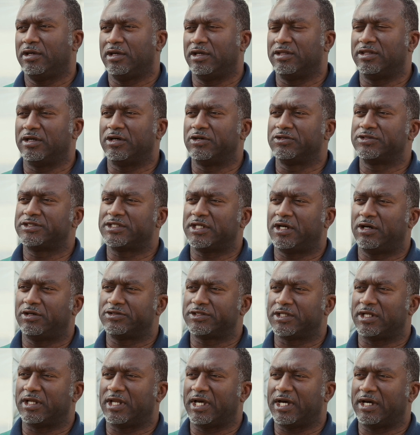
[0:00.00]
And those
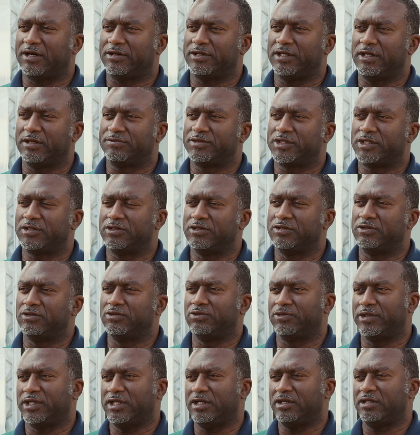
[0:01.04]
zones allow him
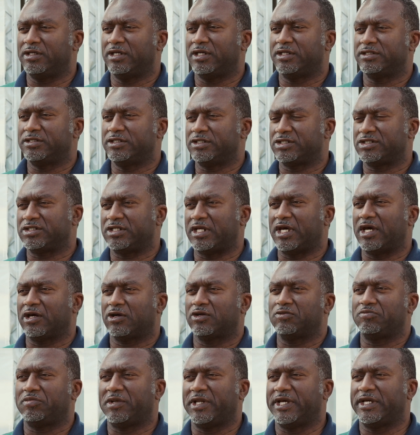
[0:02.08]
to, when he does his
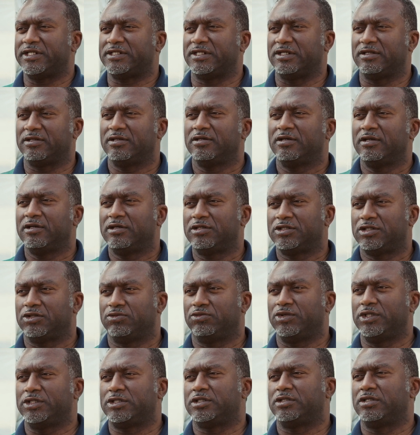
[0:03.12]
staggered planting, to
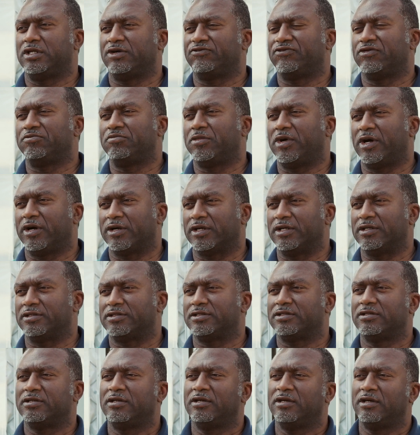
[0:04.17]
reach different
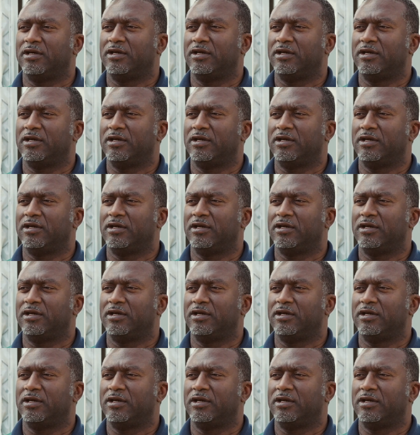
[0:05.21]
markets.